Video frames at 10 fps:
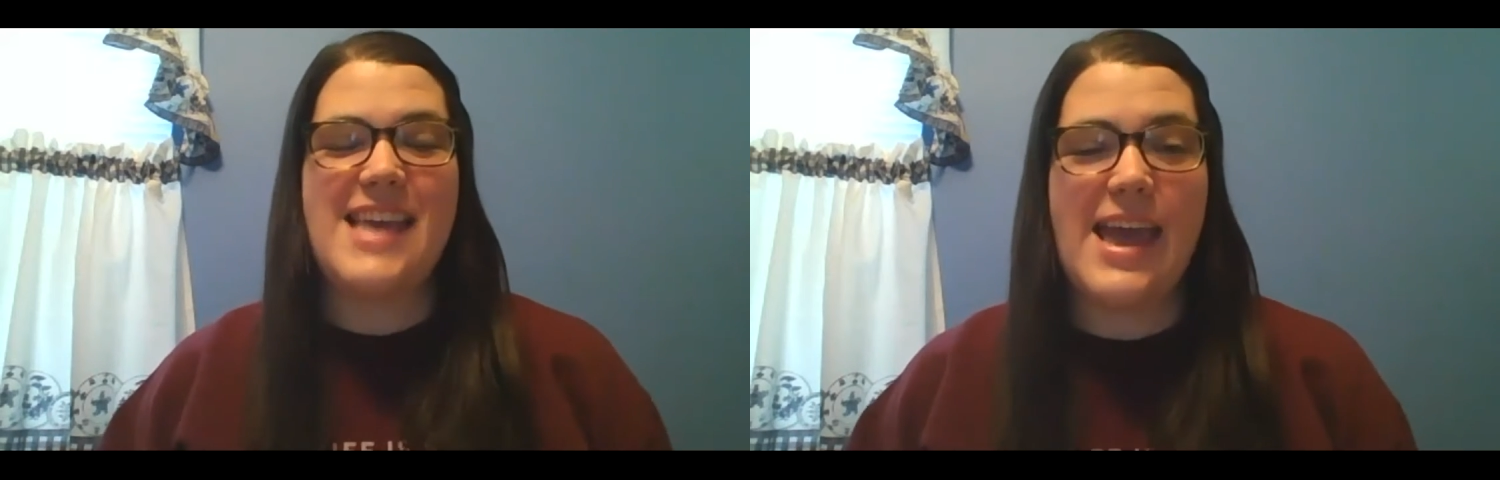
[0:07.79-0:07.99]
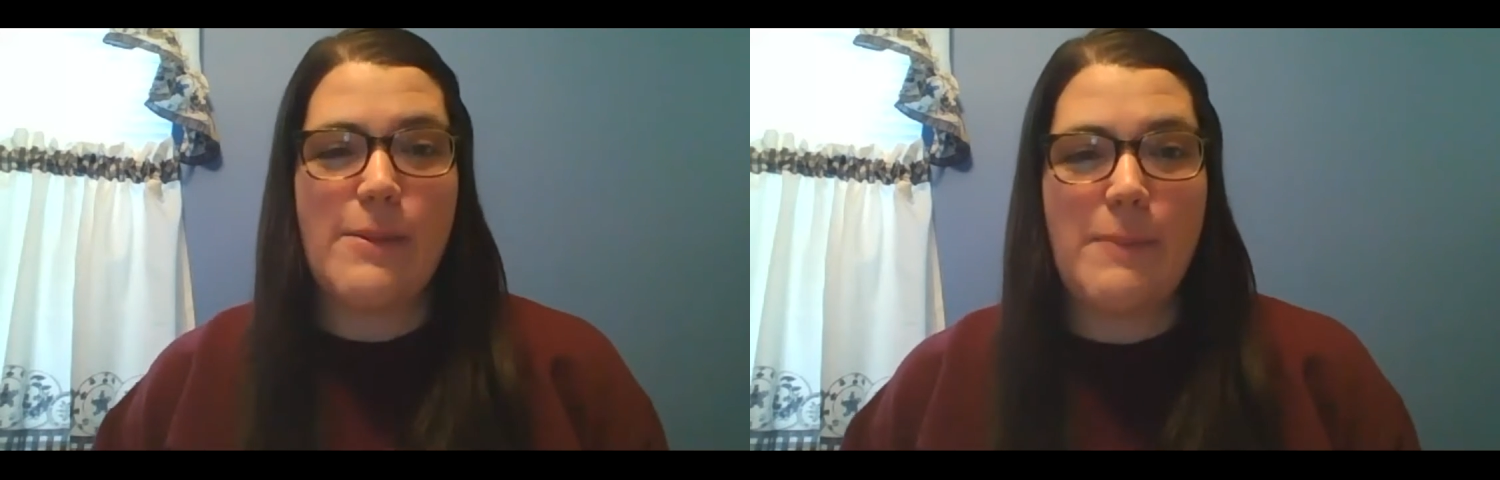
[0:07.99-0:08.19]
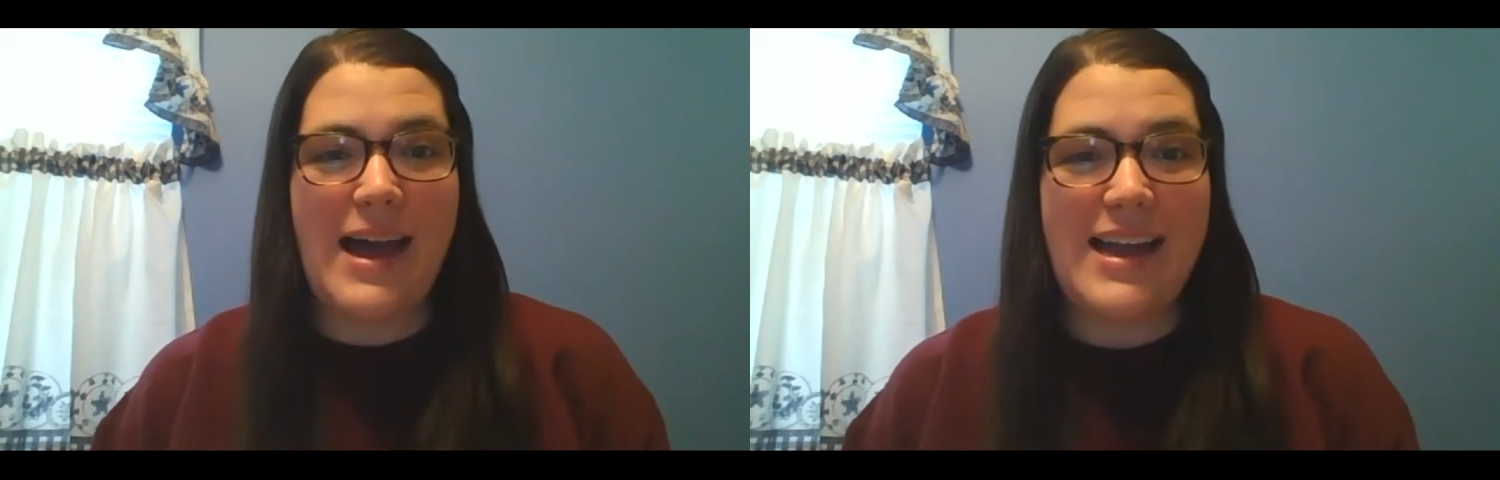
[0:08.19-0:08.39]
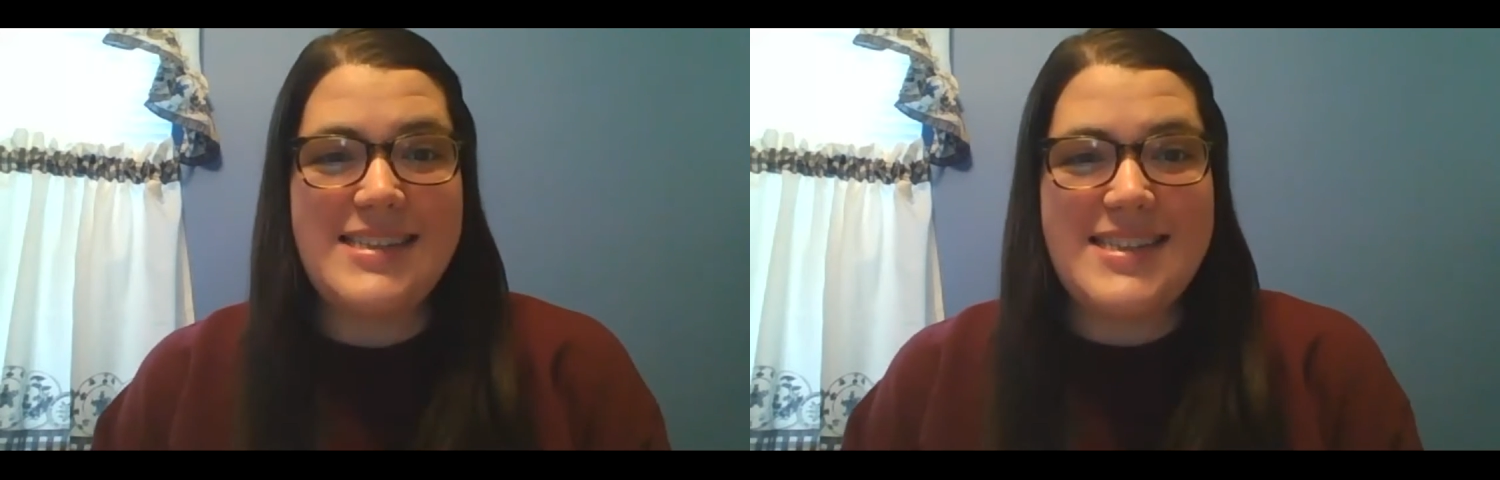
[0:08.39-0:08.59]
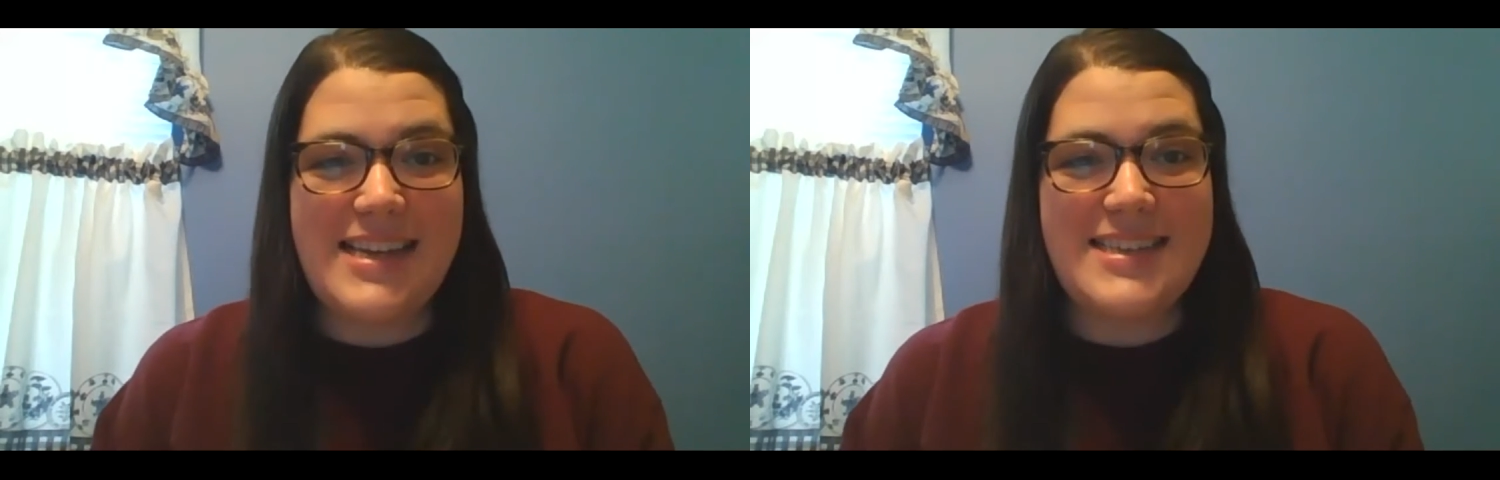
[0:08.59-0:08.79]

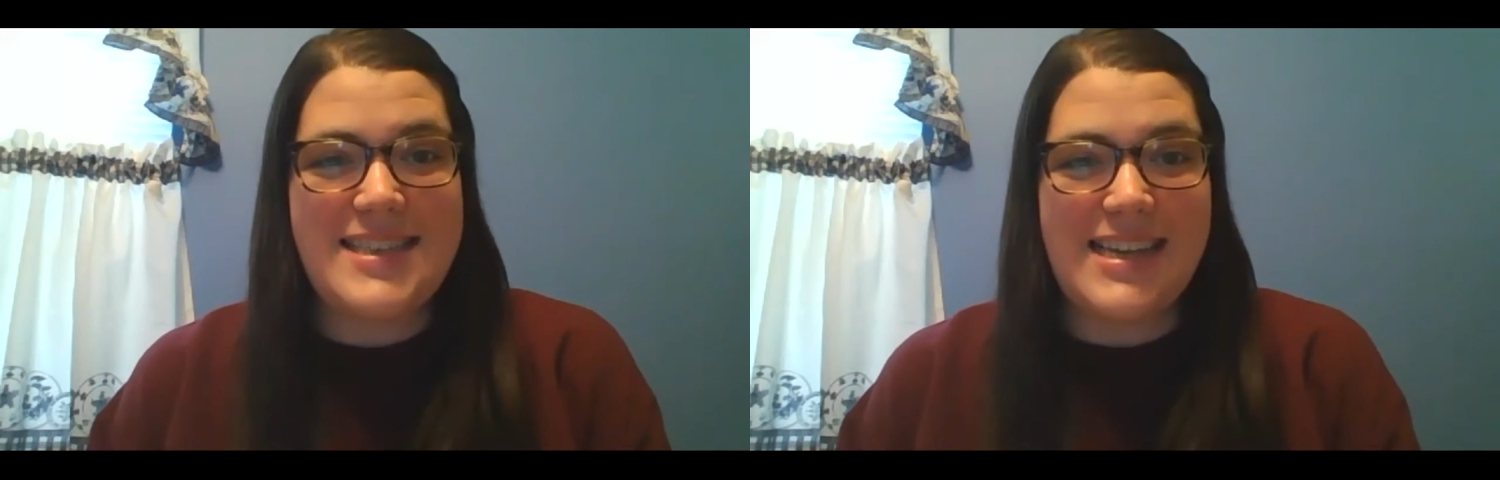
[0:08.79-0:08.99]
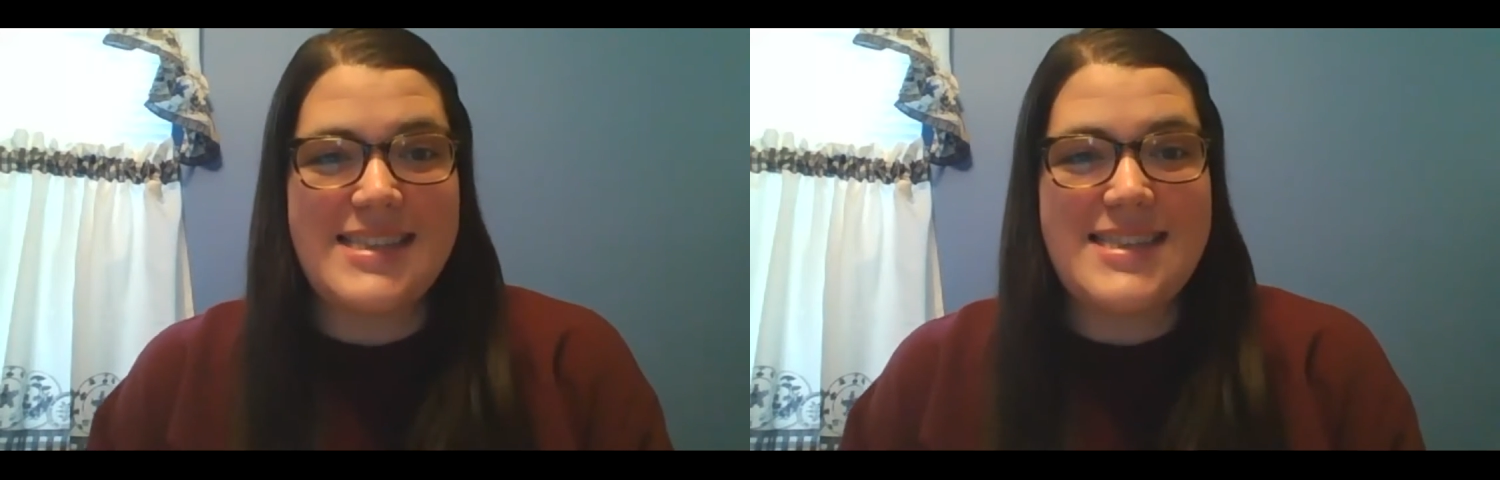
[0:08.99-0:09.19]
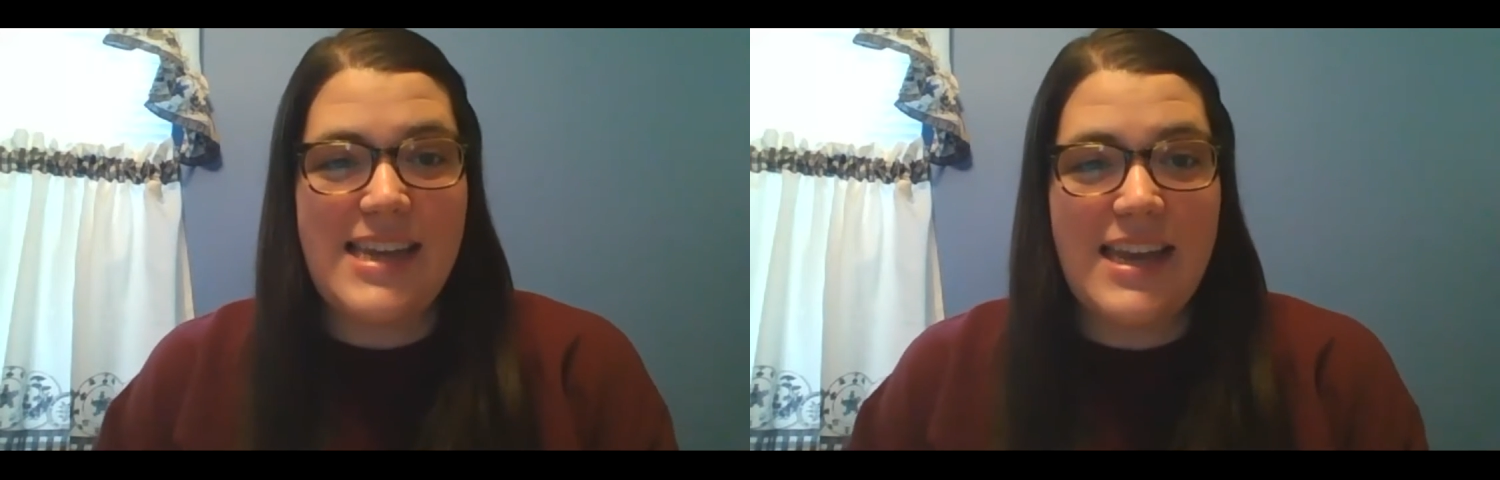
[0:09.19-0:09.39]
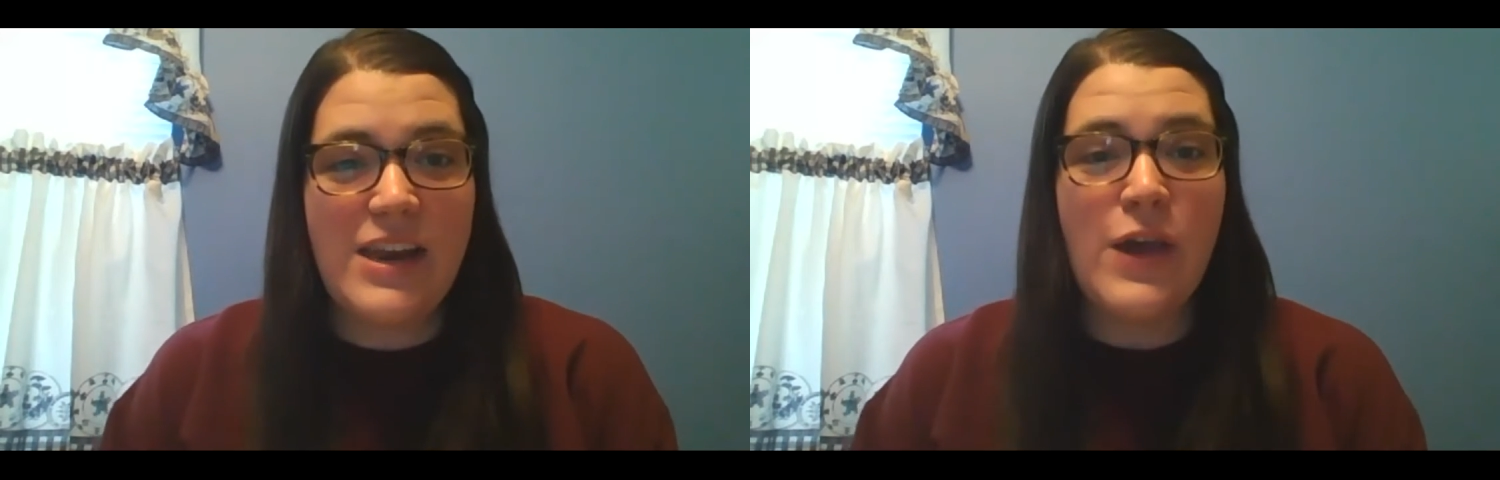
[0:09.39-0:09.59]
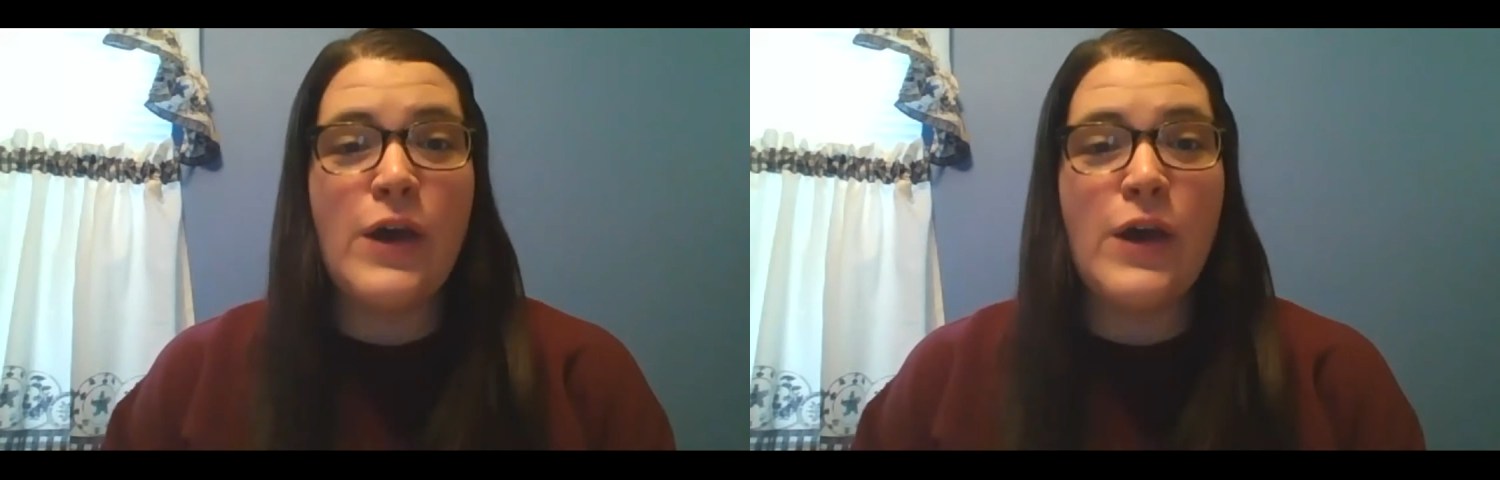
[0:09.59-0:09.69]
AMI Day 16.